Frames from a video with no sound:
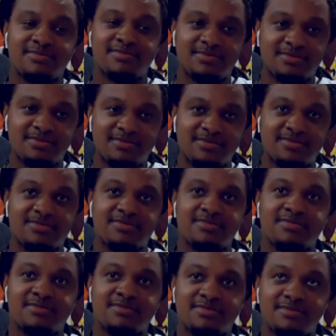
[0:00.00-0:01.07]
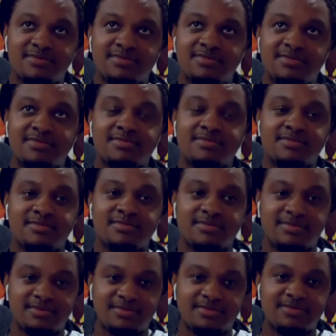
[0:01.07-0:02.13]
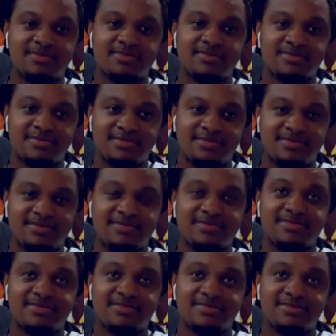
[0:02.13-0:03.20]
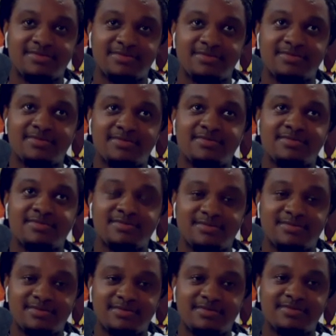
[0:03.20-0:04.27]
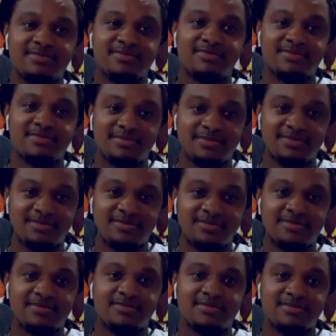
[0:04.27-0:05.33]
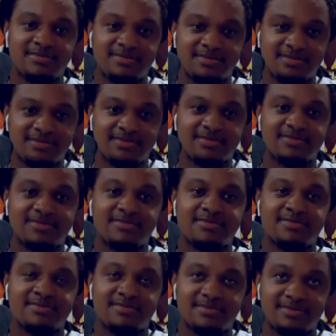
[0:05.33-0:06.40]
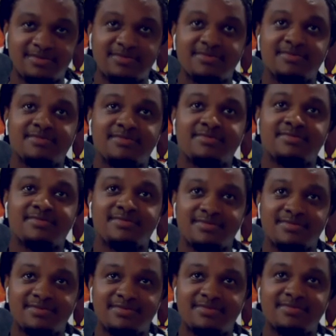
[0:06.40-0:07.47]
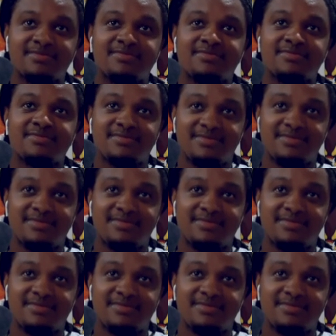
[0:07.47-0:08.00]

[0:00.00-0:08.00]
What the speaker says: The person shown says nothing.